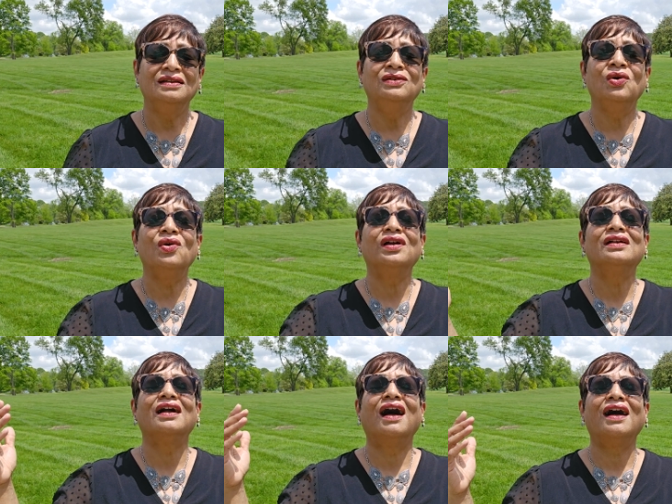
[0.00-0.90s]
Lord
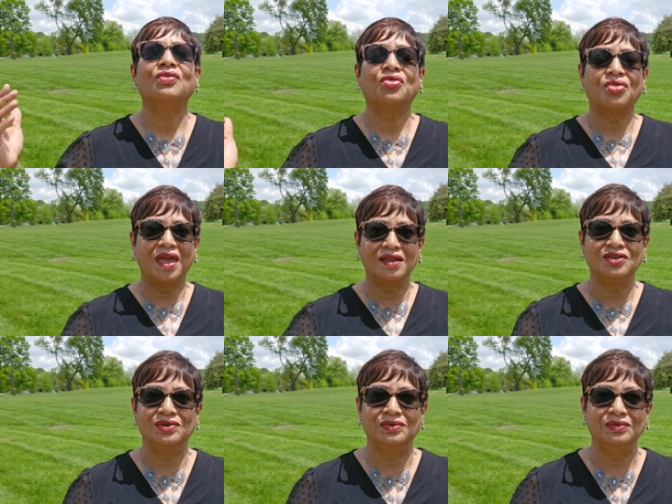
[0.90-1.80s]
God, thank
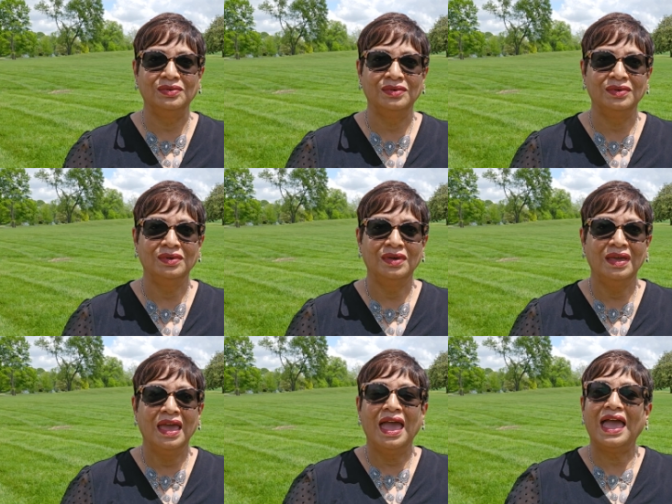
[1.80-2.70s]
you.
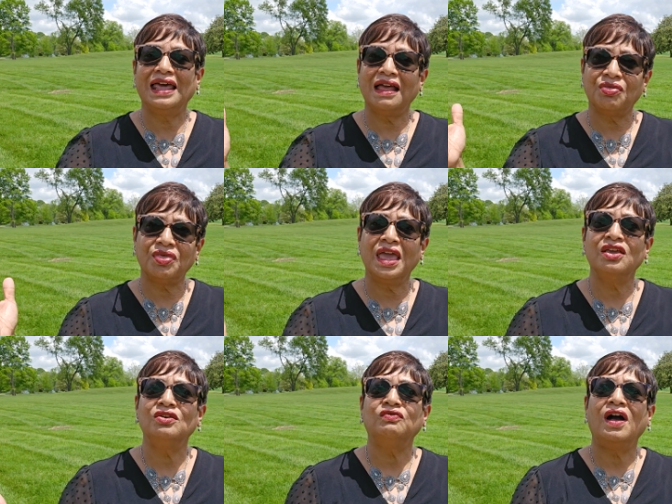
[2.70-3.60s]
And I
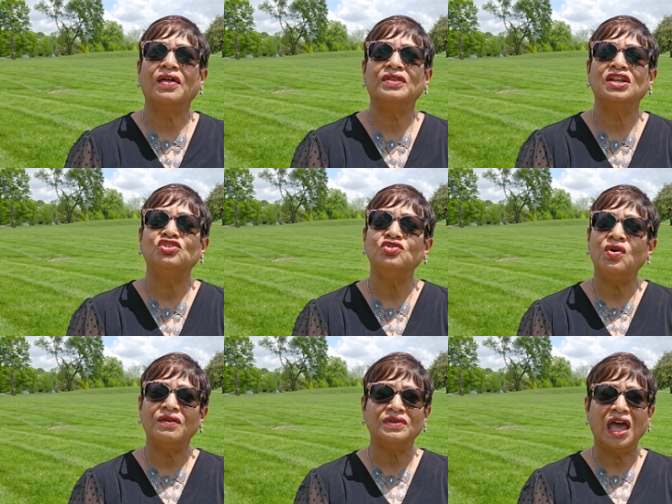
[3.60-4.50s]
thank you, Father, that you
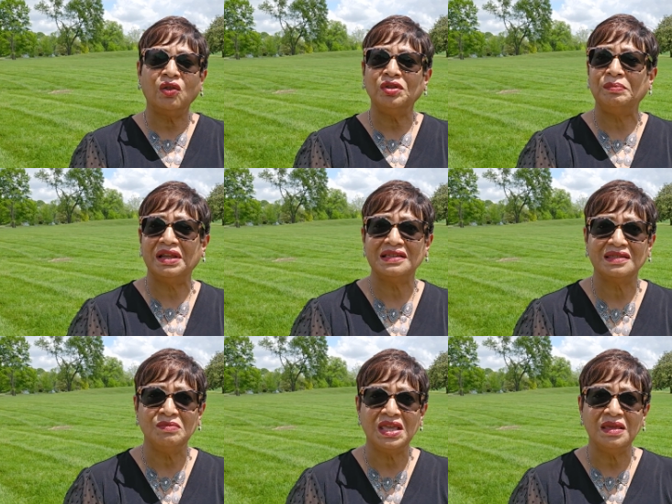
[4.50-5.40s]
have not only blessed
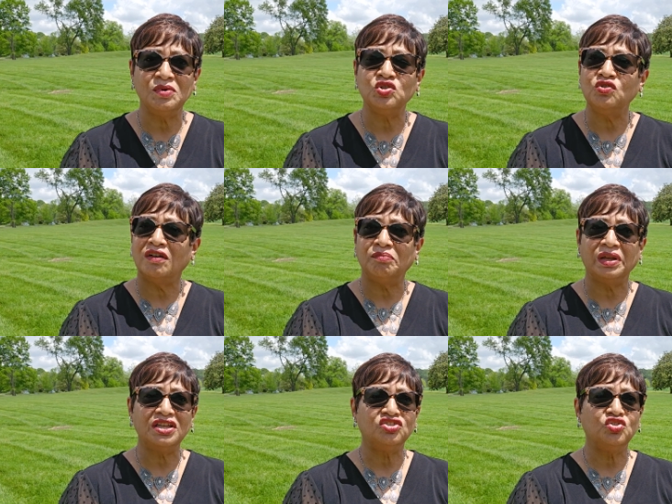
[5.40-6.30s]
me, but you have
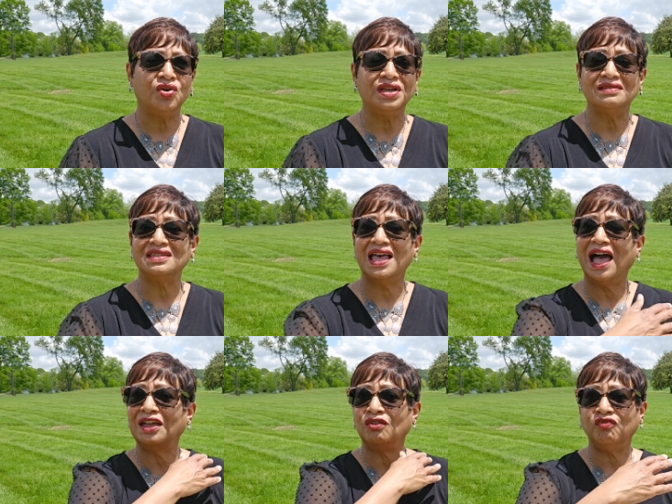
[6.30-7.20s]
blessed your
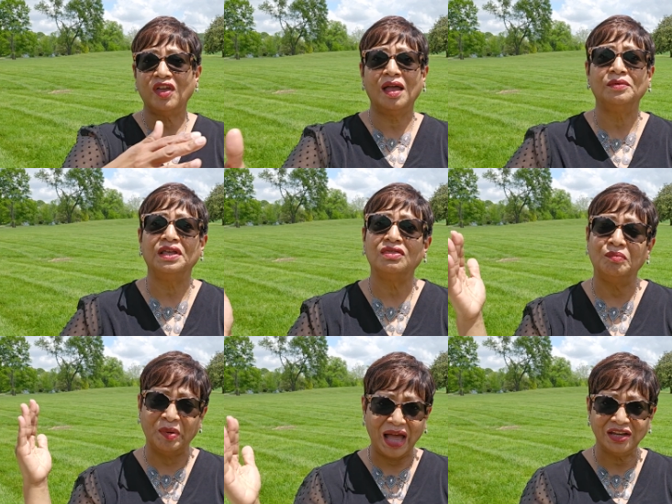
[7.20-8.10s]
entire family, the
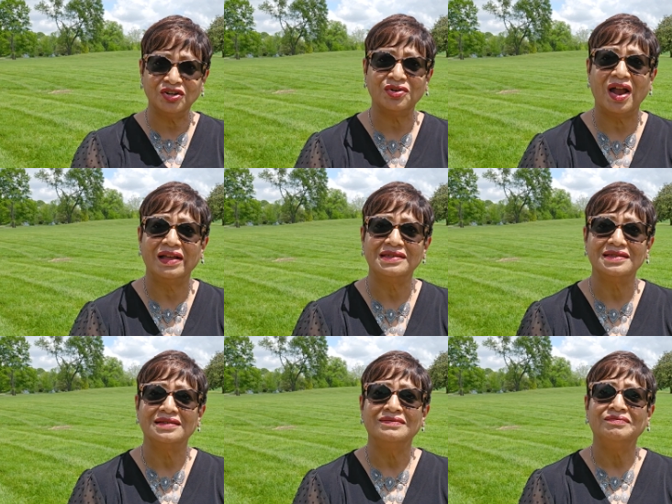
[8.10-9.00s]
body of
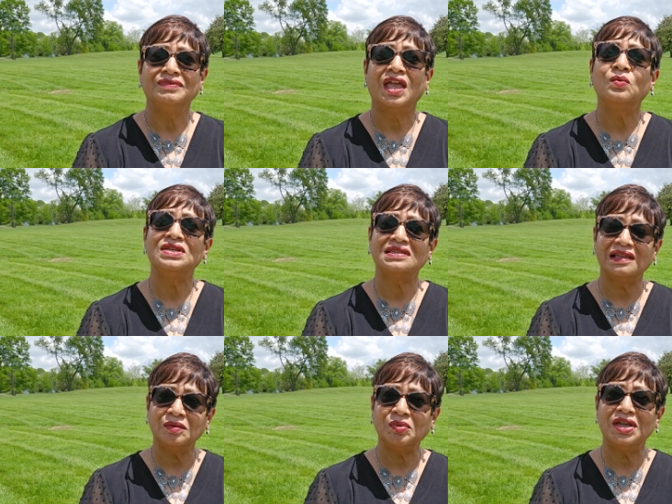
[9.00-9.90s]
Christ. And we
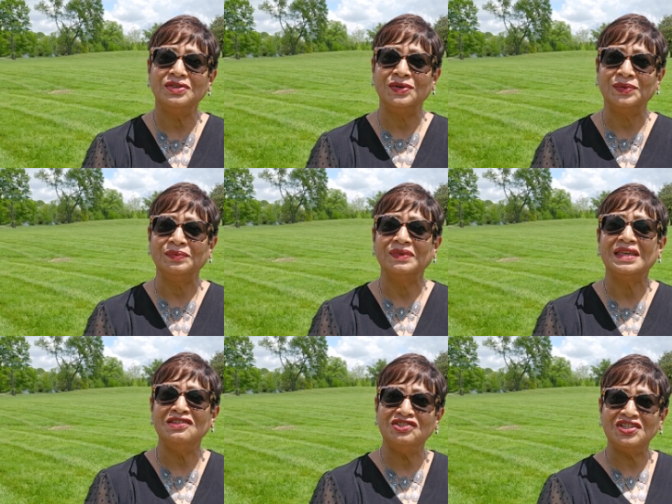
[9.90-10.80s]
celebrate you.
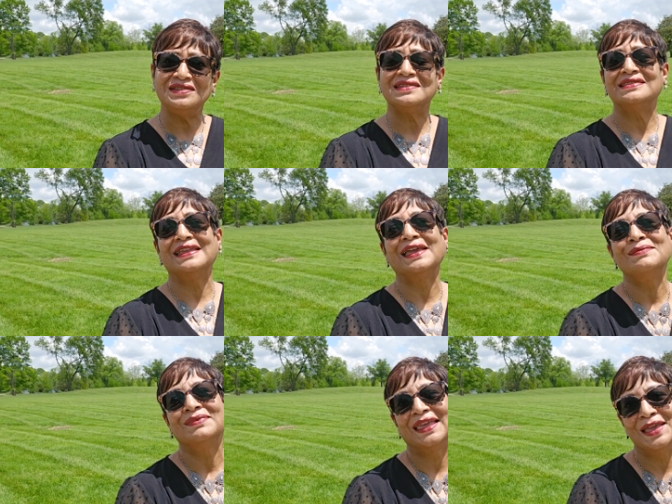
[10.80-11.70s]
In Jesus' name,
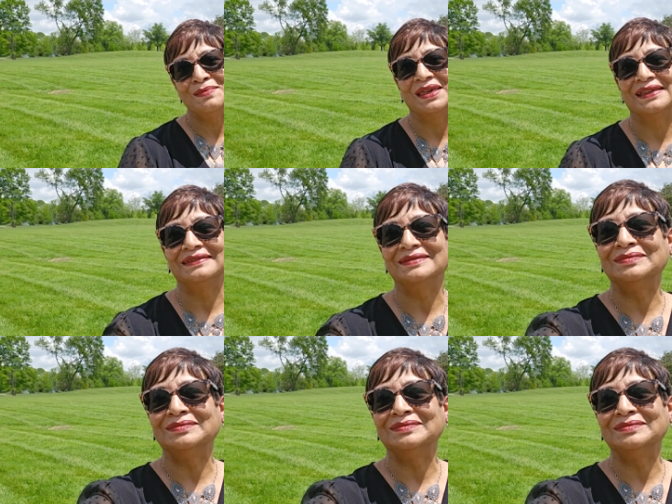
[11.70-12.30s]
amen.